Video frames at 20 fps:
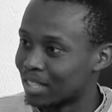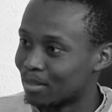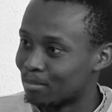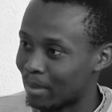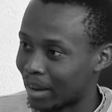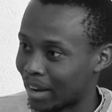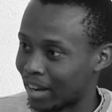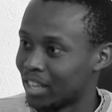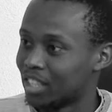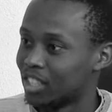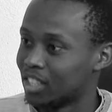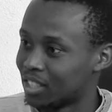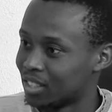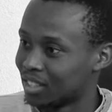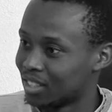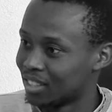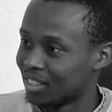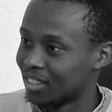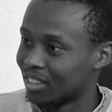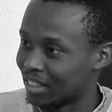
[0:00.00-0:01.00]

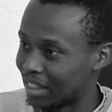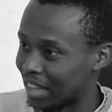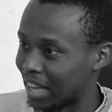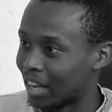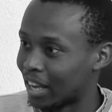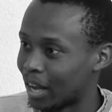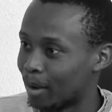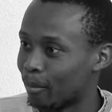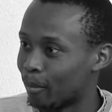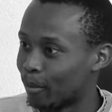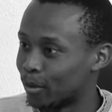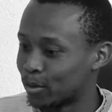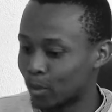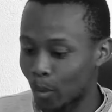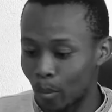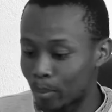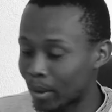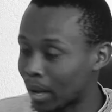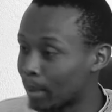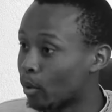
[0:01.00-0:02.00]
marriage thing.
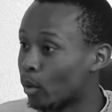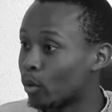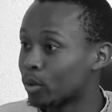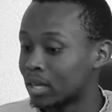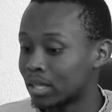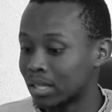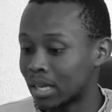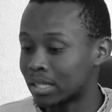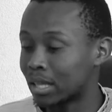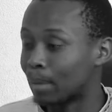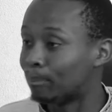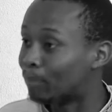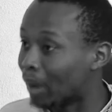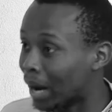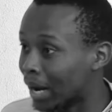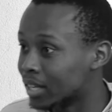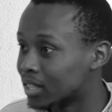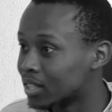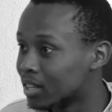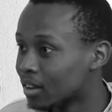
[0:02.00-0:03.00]
So it became a whole disaster.
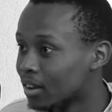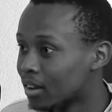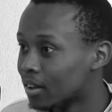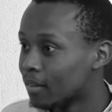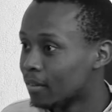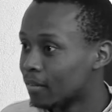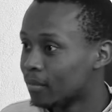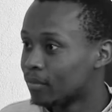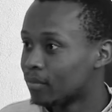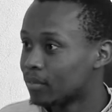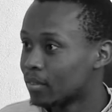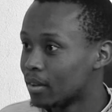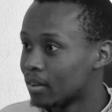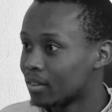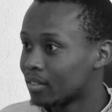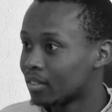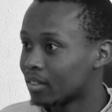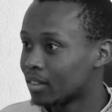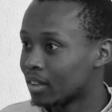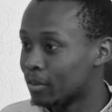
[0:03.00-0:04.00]
But
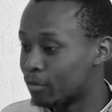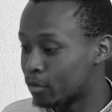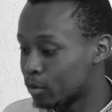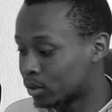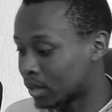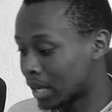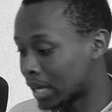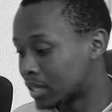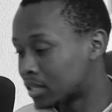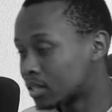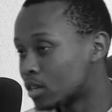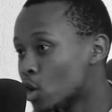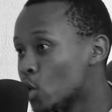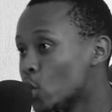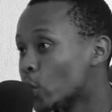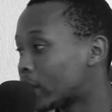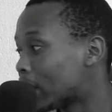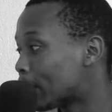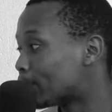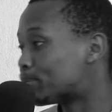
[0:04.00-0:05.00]
if you start
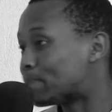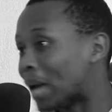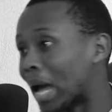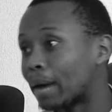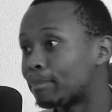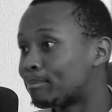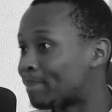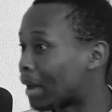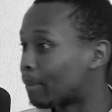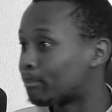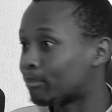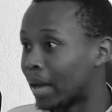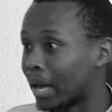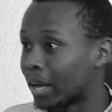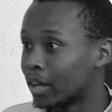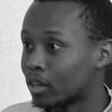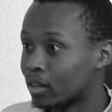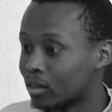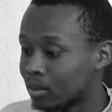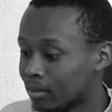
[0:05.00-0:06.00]
looking back,
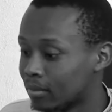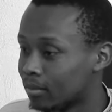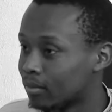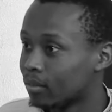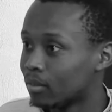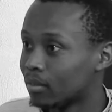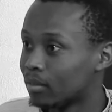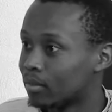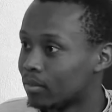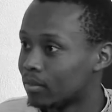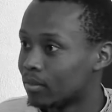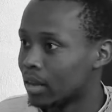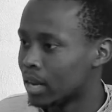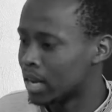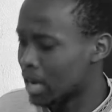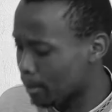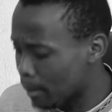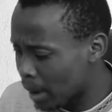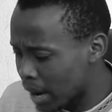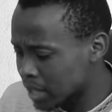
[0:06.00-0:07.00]

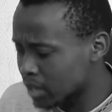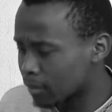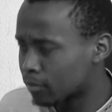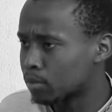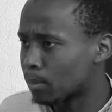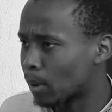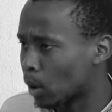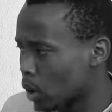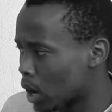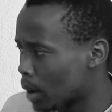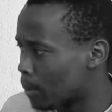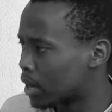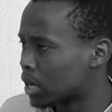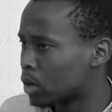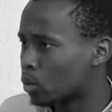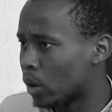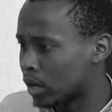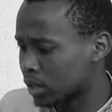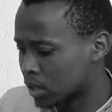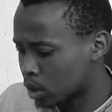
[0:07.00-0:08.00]
Namanja
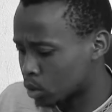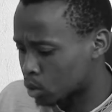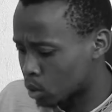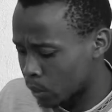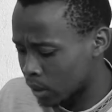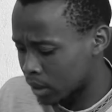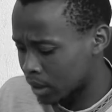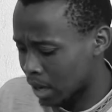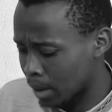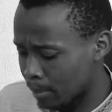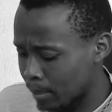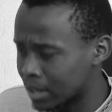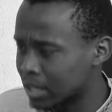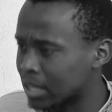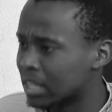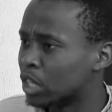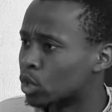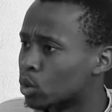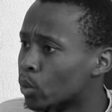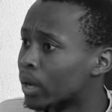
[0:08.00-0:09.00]
who are still doing it,
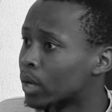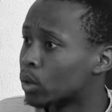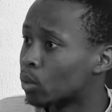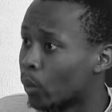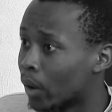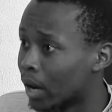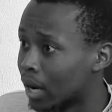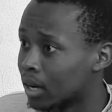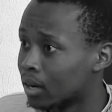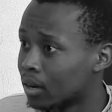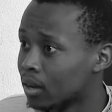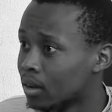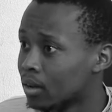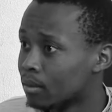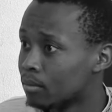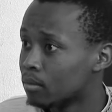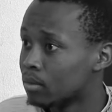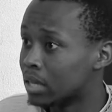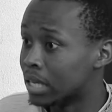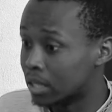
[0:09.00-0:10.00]
Namanja, they're doing it well.
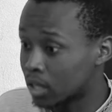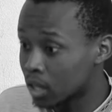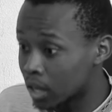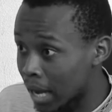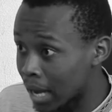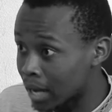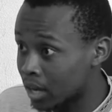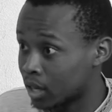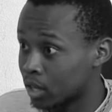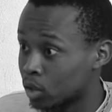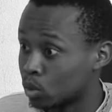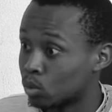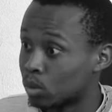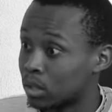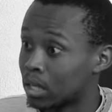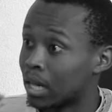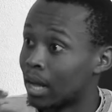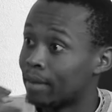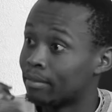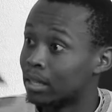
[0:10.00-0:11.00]
Yeah. They still elders who
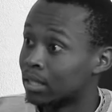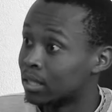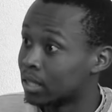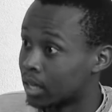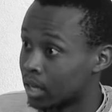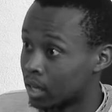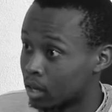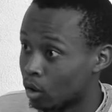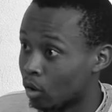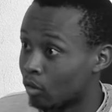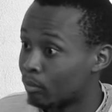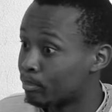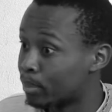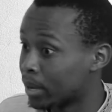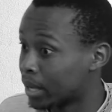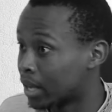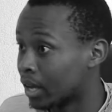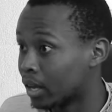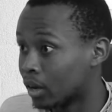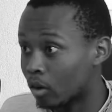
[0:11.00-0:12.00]
still have that skill of
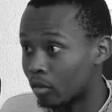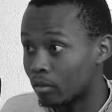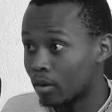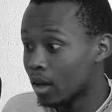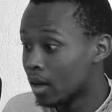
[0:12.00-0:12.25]
picking